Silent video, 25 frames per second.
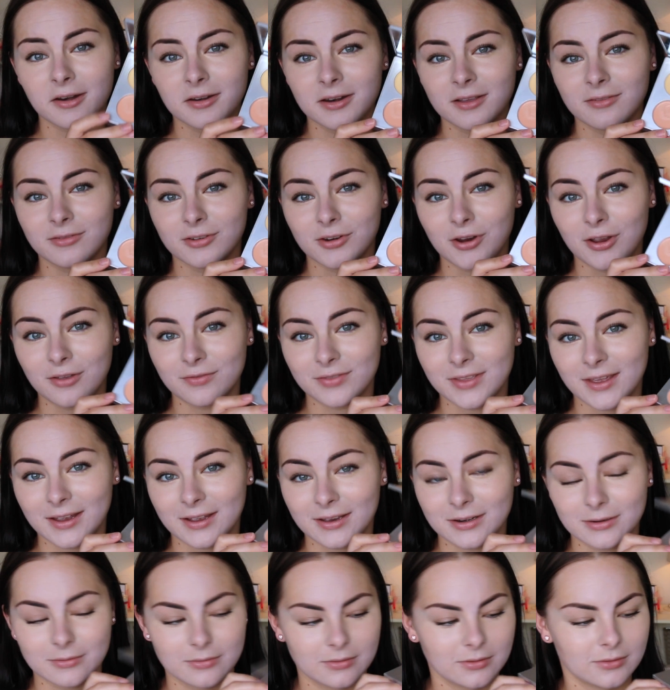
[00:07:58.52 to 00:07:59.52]
don't even know if they're
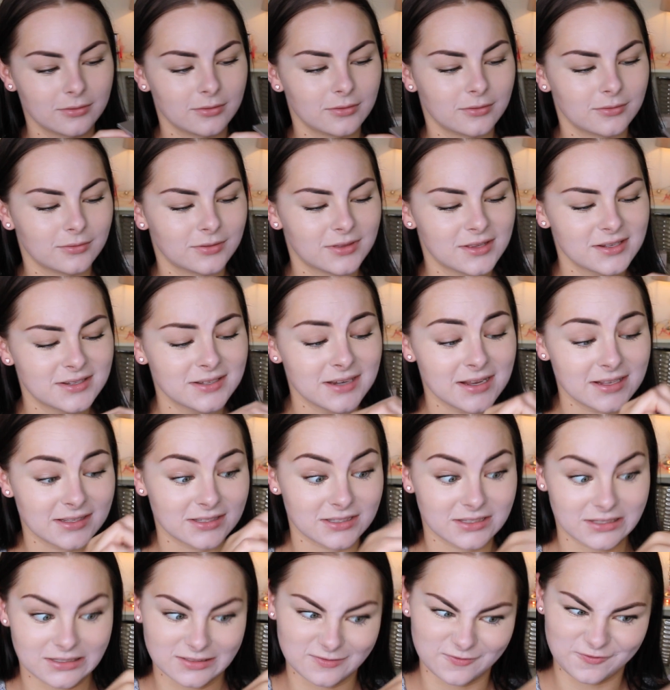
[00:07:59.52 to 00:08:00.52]
going to, this
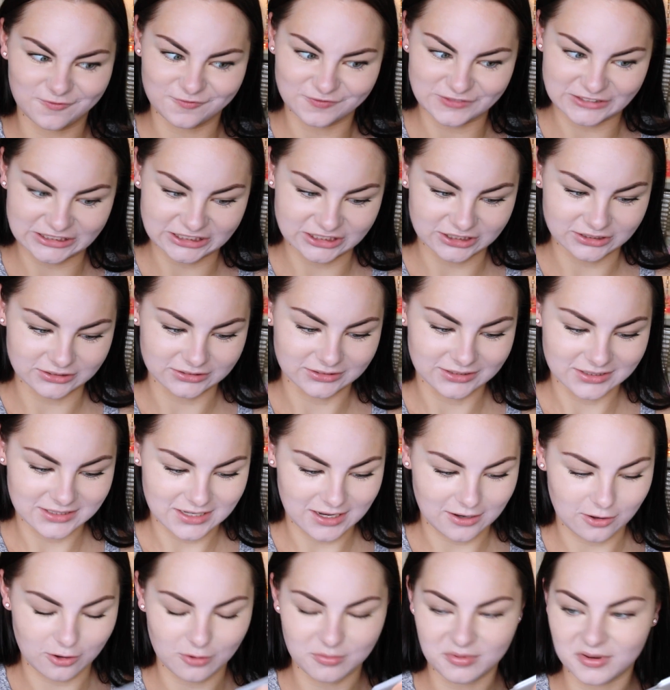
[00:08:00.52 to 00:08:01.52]
needs to freaking
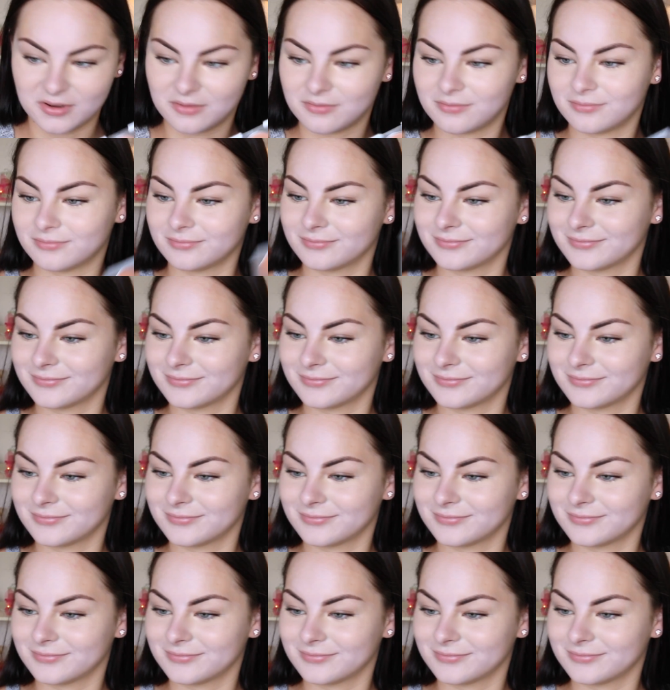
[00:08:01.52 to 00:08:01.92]
stay open.